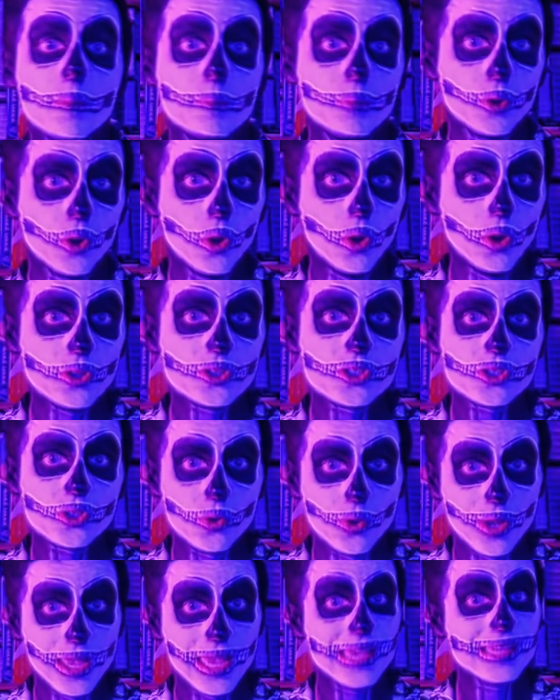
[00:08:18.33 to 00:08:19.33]
but
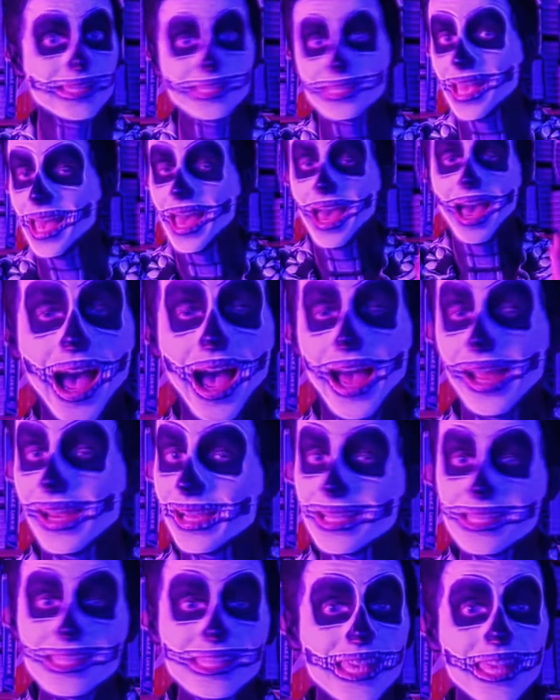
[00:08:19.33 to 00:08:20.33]
also his, and
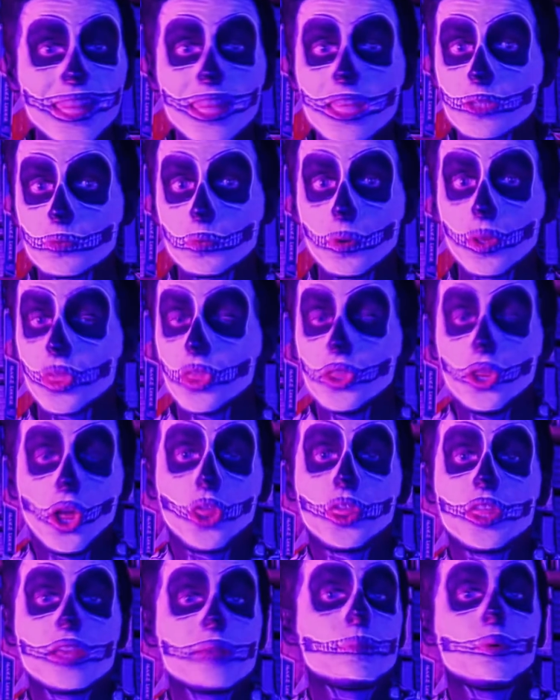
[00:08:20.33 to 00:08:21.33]
I say this with
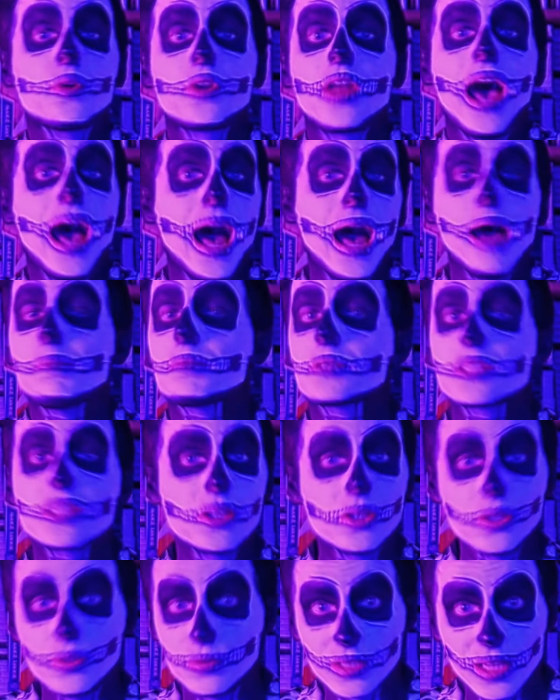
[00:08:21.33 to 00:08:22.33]
nothing but
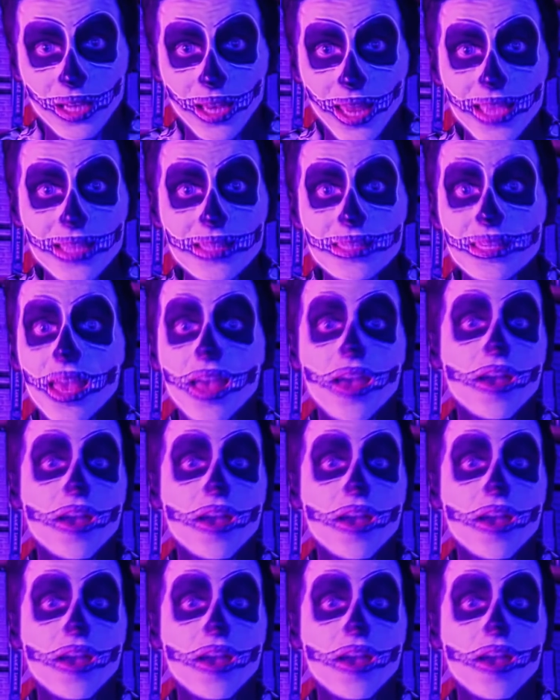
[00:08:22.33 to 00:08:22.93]
absolute delight,